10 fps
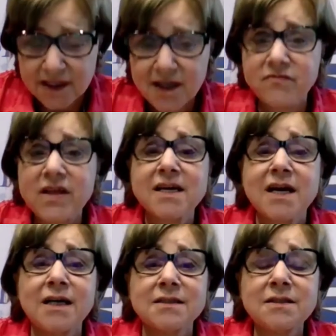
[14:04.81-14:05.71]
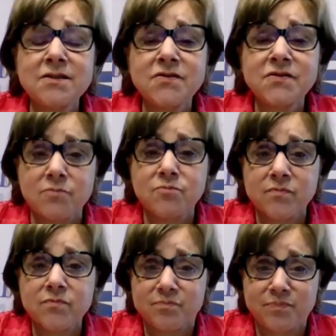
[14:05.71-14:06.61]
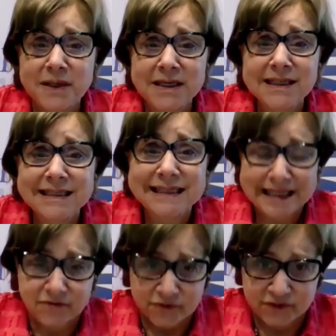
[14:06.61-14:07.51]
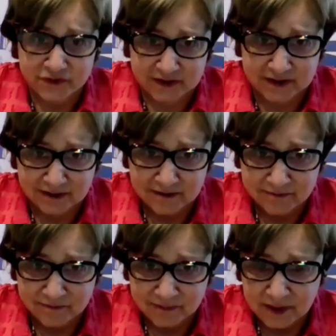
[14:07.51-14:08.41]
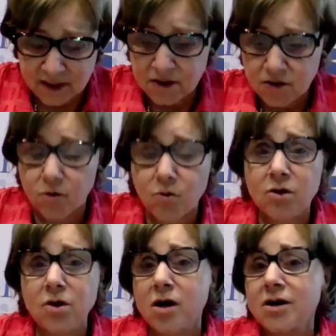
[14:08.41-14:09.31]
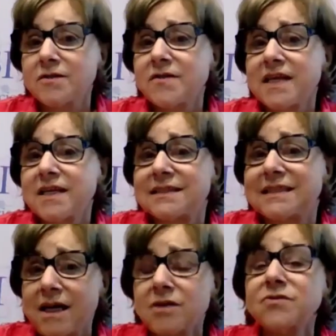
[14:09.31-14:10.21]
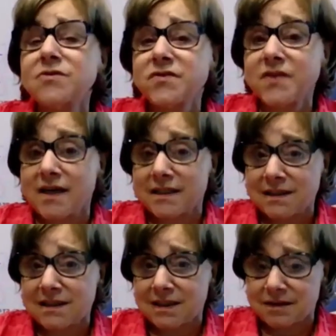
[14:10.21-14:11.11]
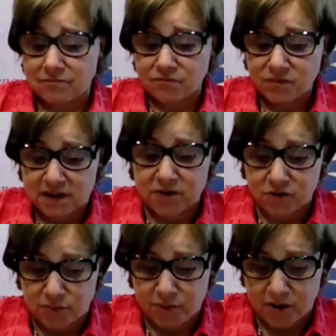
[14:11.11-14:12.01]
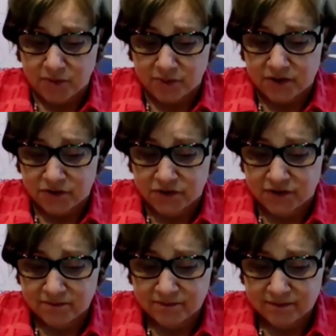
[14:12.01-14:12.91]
Have they gotten some big gifts or are they downsizing their departments?